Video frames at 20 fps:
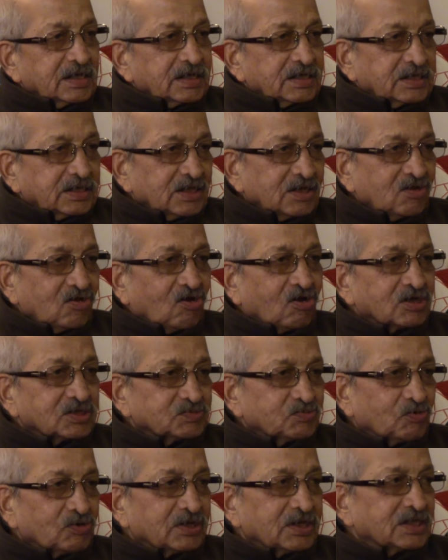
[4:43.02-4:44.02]
Till you have got
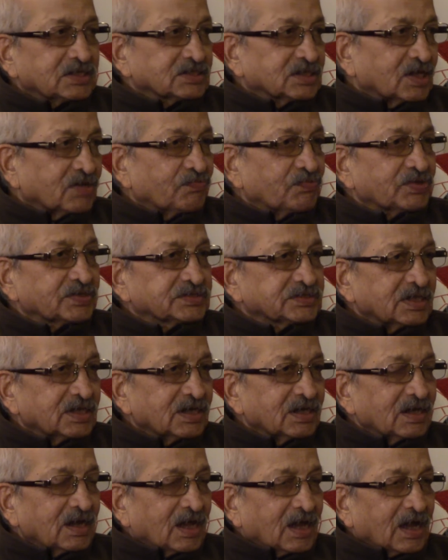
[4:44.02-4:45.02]
spontaneous
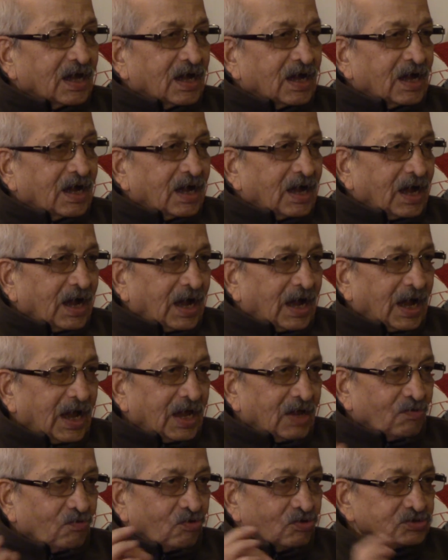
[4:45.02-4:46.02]
conviction,
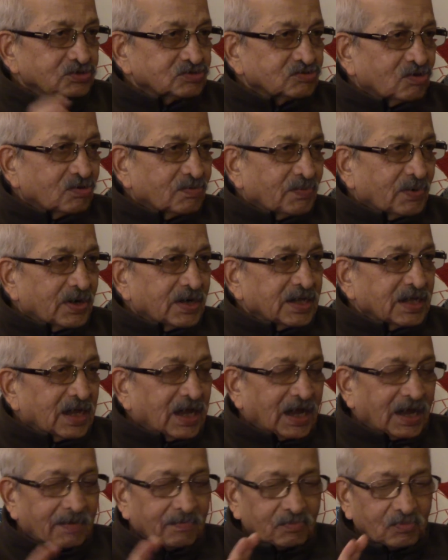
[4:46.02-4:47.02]
I was not body,
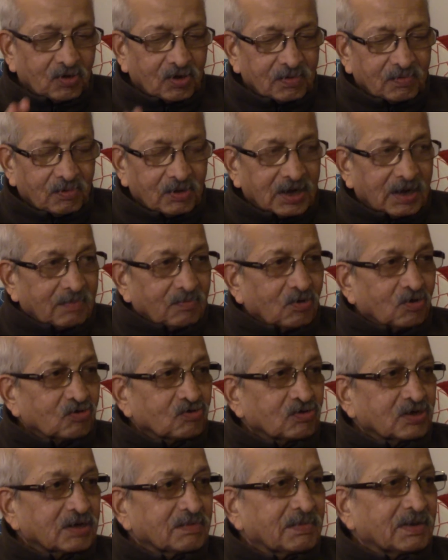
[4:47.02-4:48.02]
I am not body, I am not
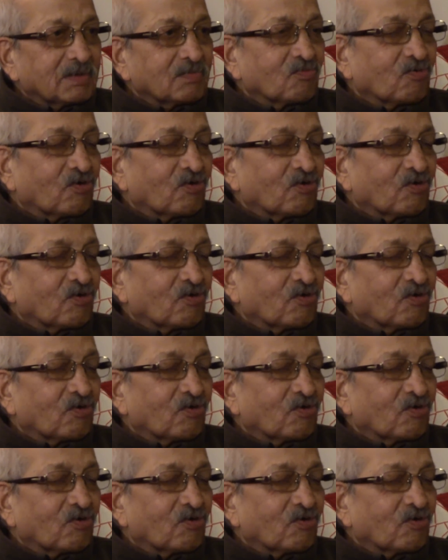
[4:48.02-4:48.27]
going to remain